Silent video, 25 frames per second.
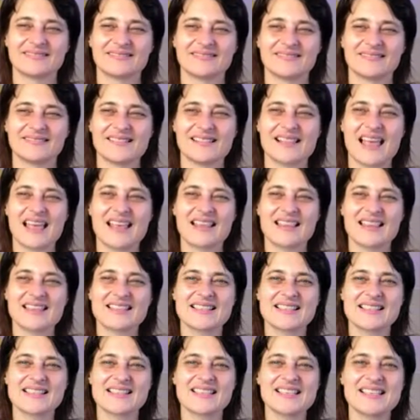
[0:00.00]
And like the
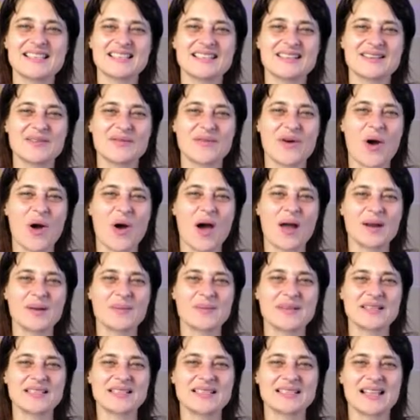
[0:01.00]
season of
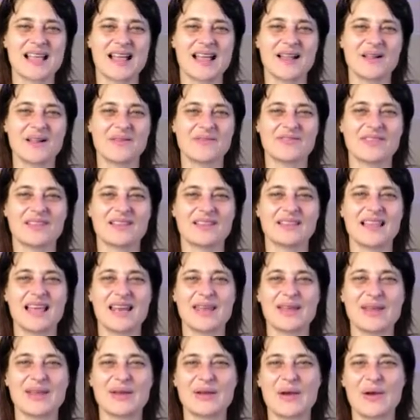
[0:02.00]
autumn itself, the
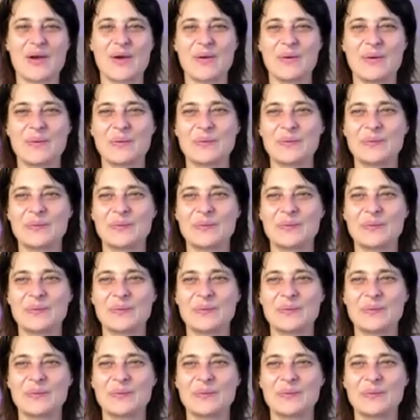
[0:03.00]
letting go